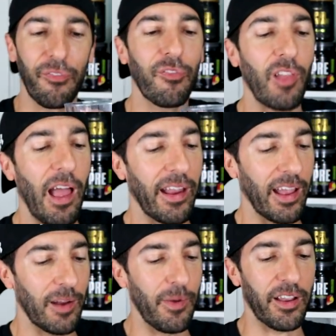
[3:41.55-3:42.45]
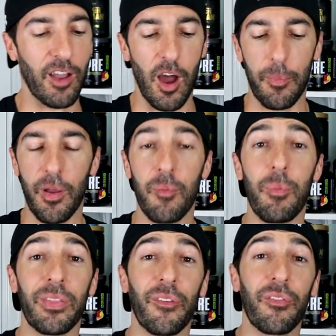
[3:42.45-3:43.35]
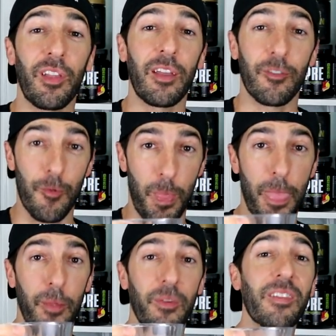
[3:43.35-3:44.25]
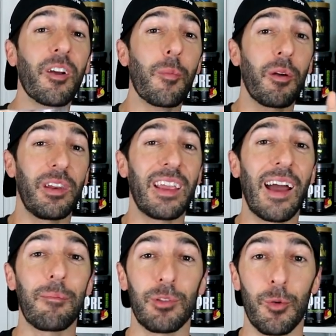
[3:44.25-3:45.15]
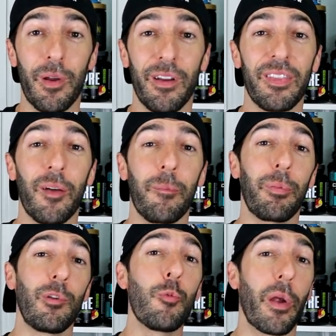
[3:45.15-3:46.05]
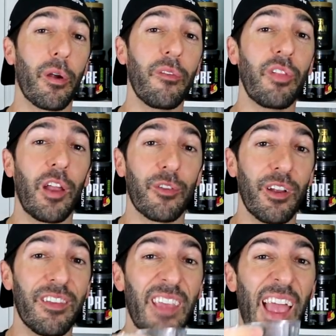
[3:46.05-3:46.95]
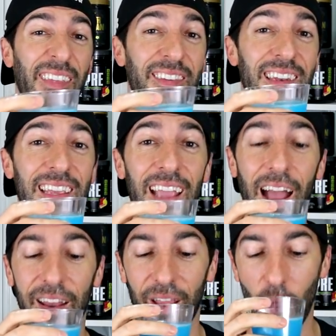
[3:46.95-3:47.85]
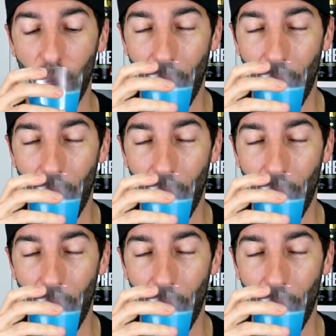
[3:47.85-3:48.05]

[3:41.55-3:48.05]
flying out of my cup, but the flavor. When they talk about neon blueberry, the blueberry flavor is as neon